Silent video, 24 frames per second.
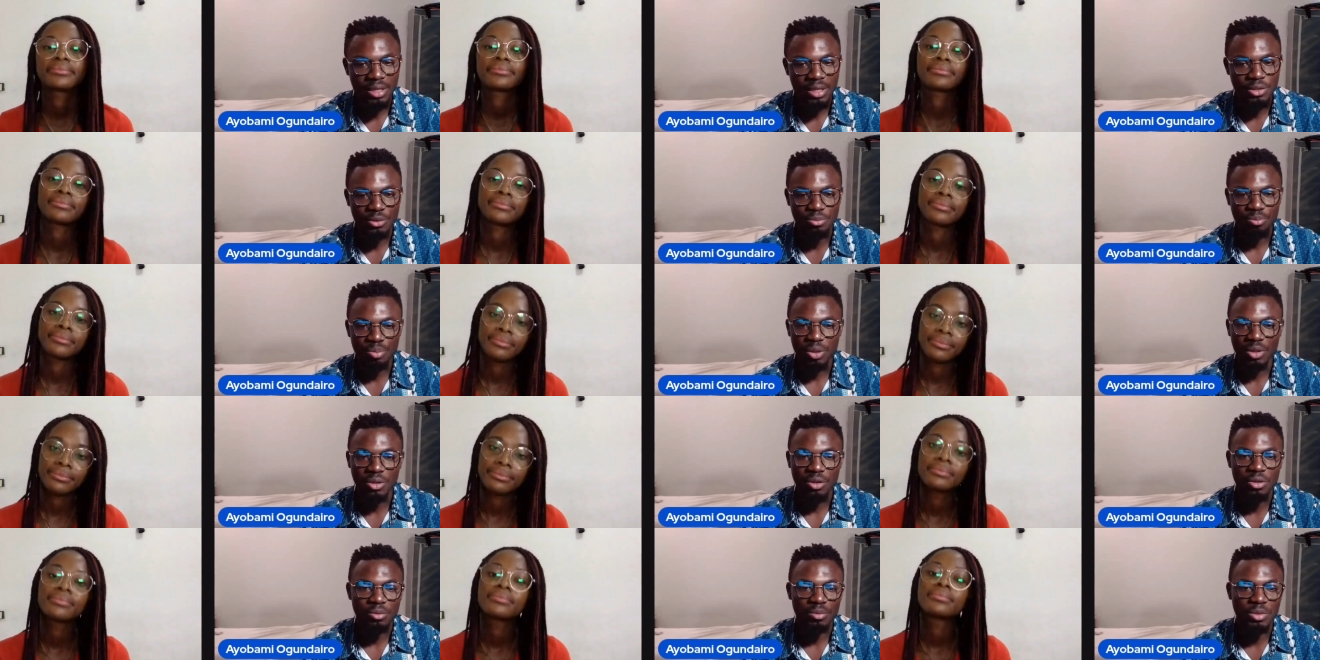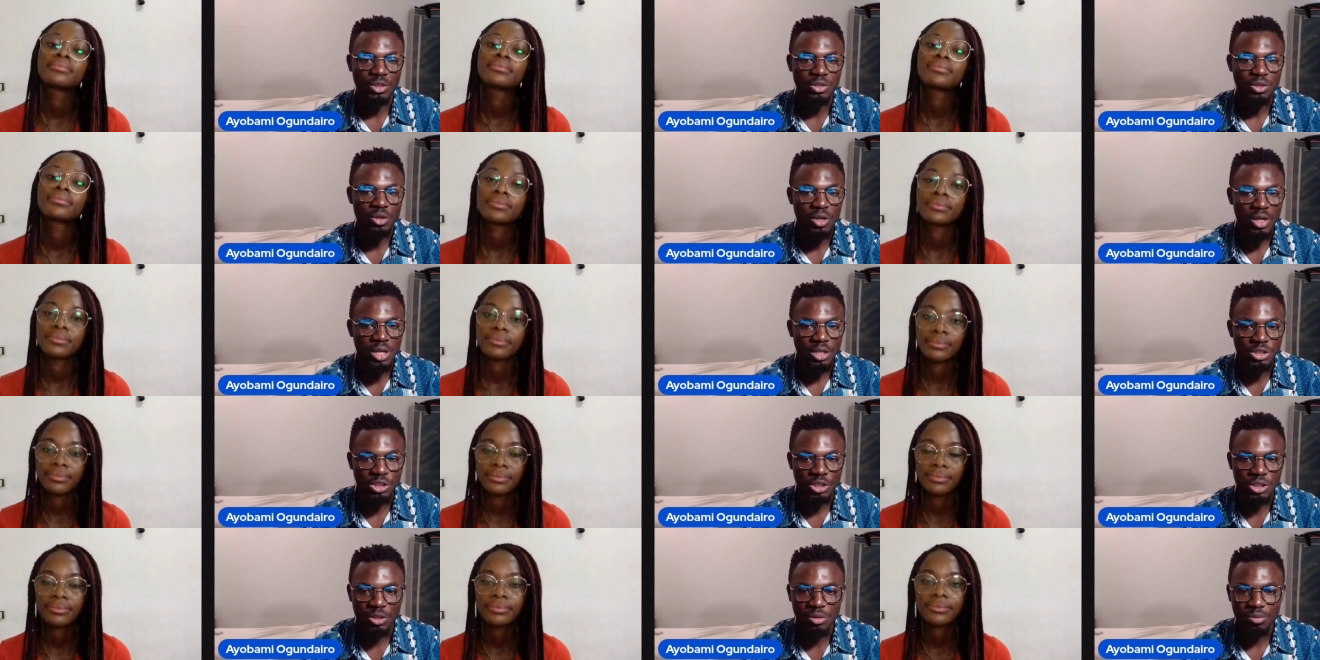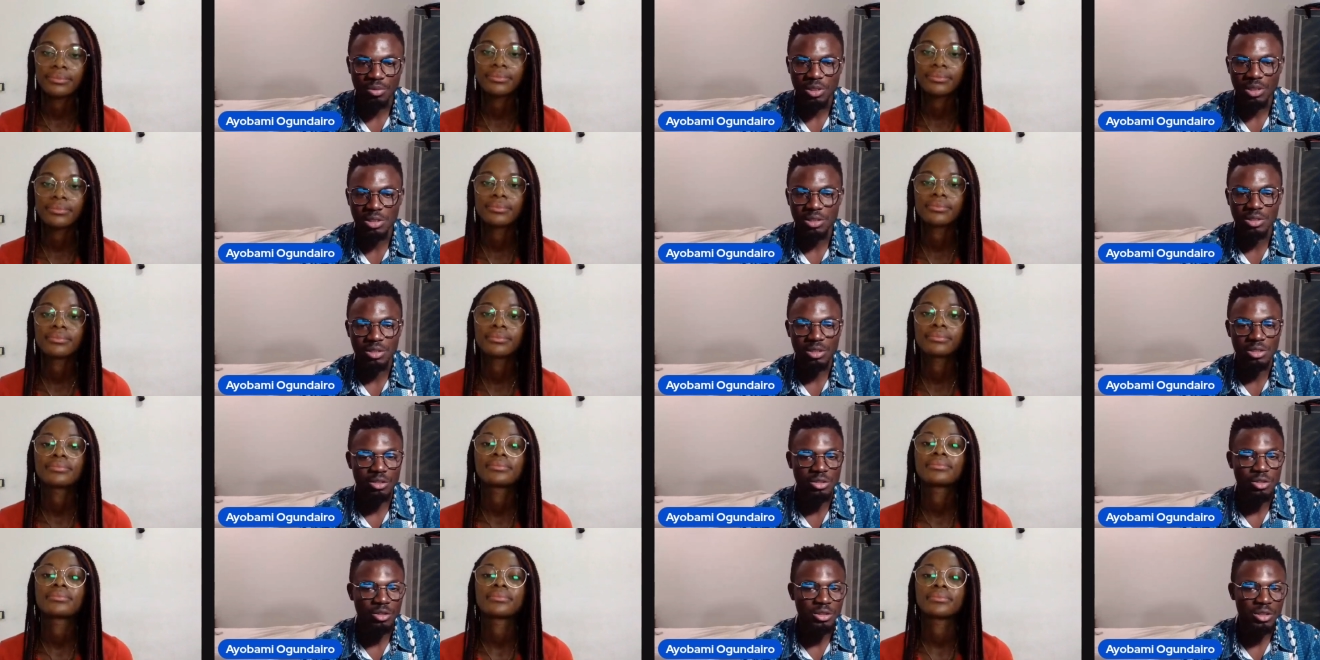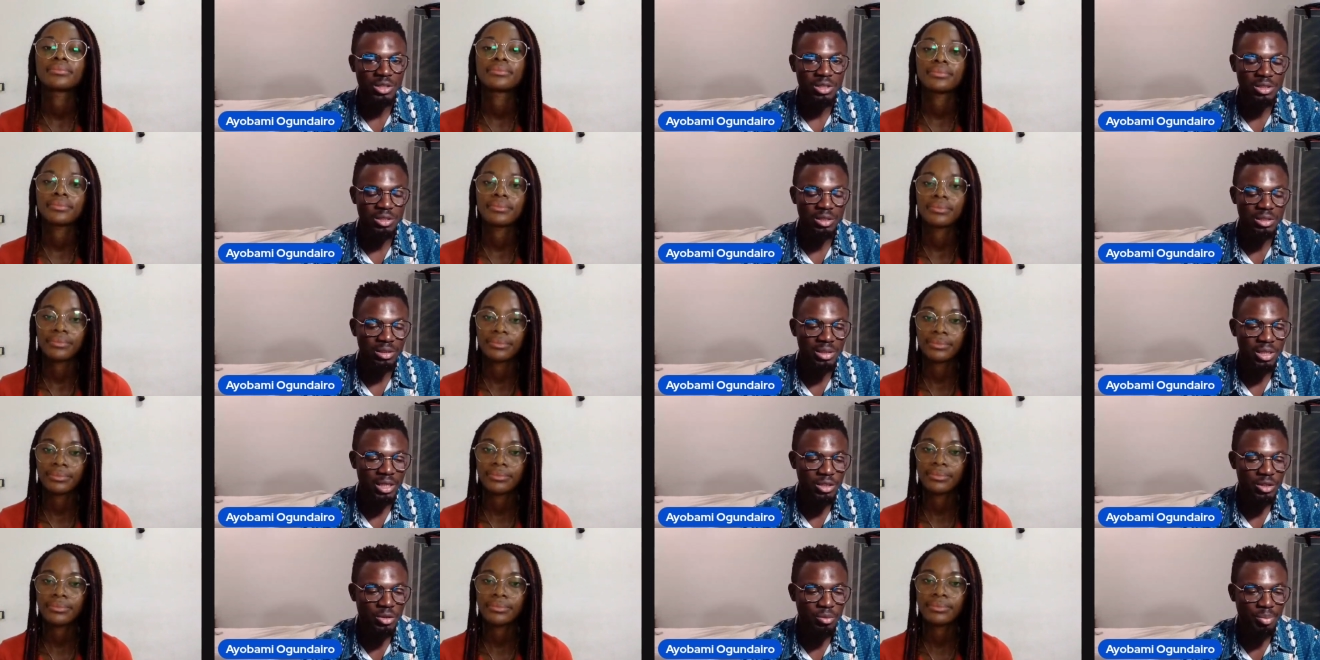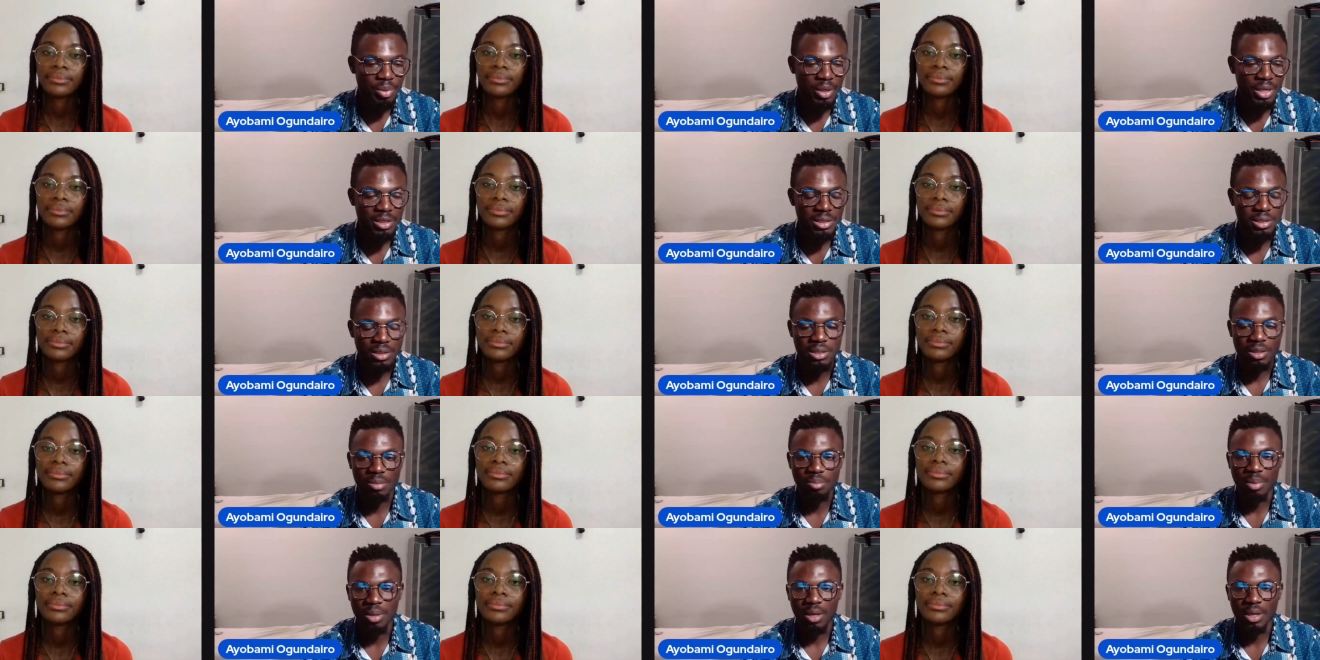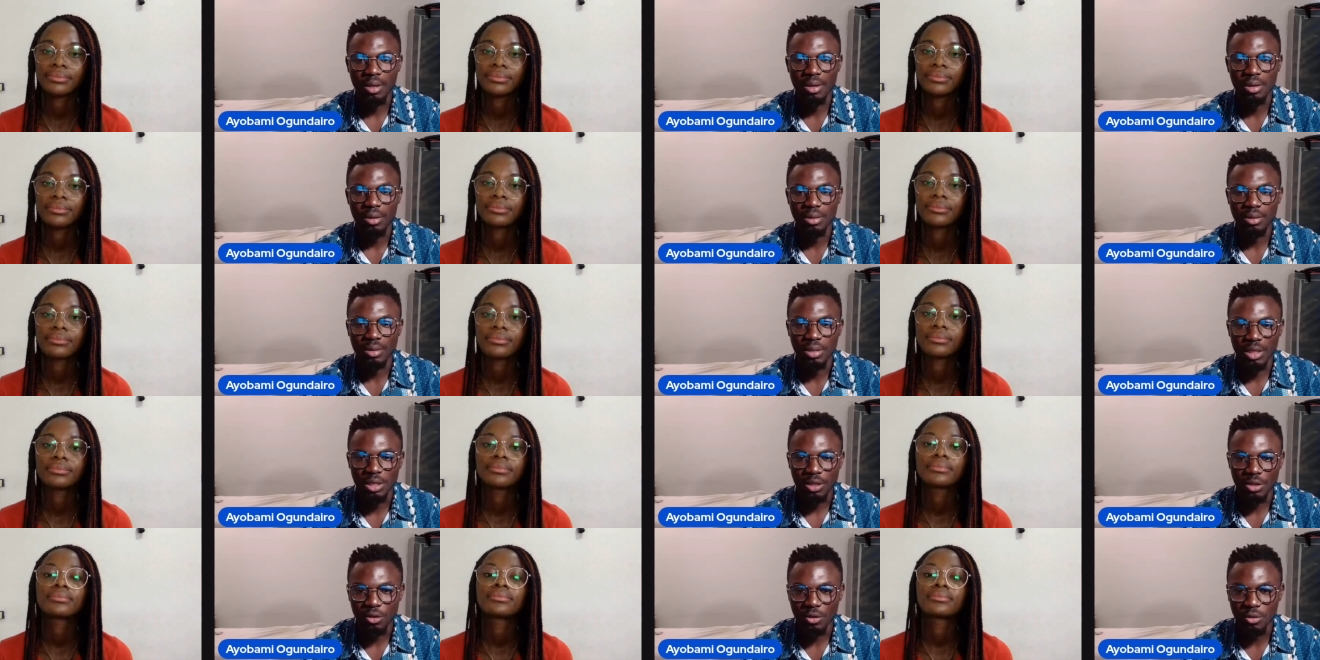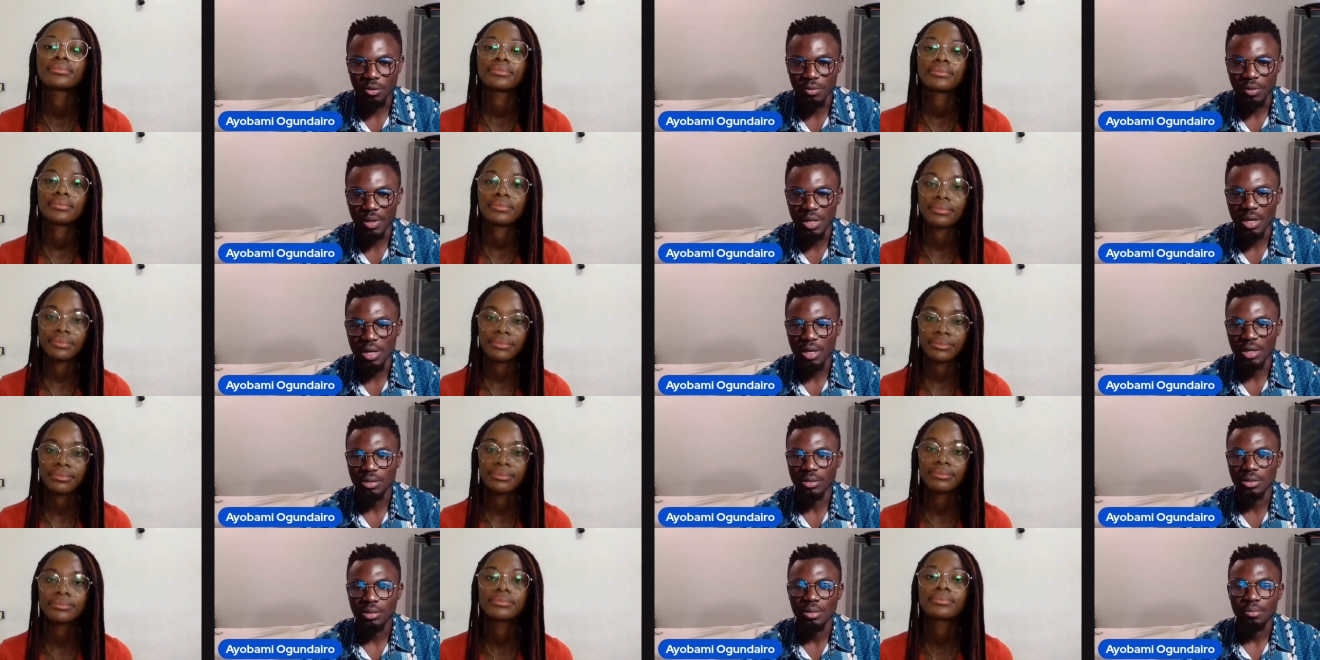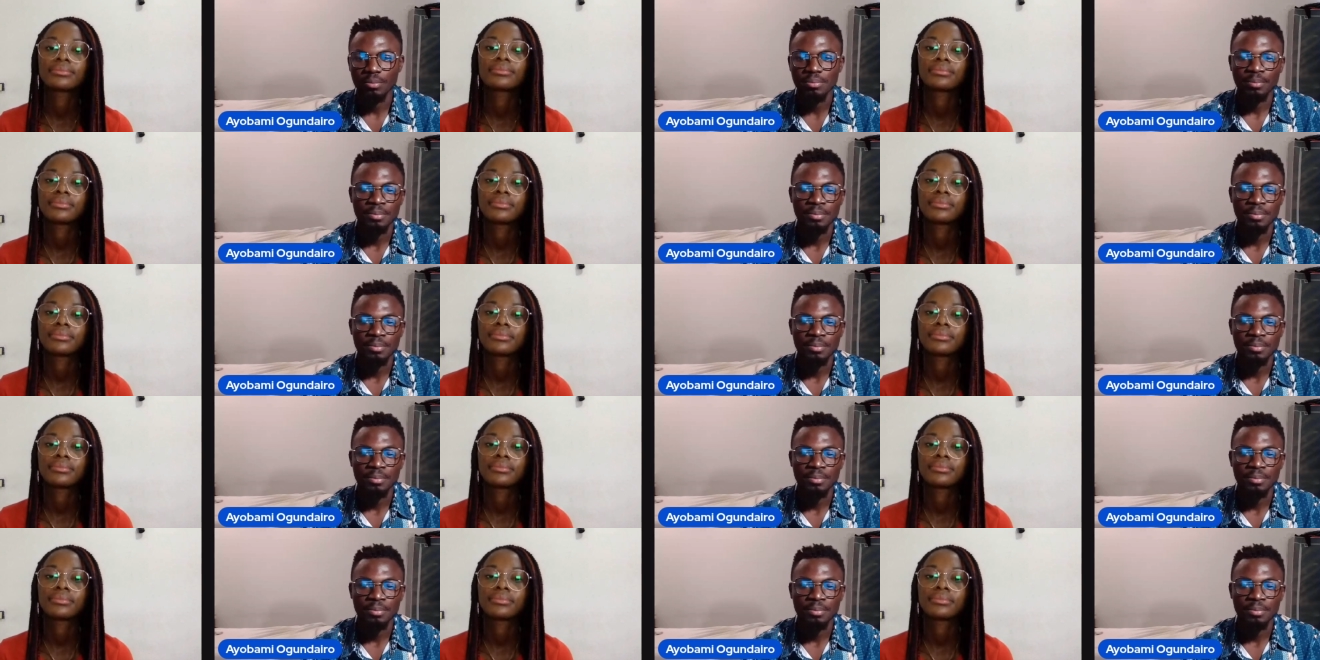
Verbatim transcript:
Speaker 1: Don't pick up the scholarship since it's not, they're not paying stipend and all that.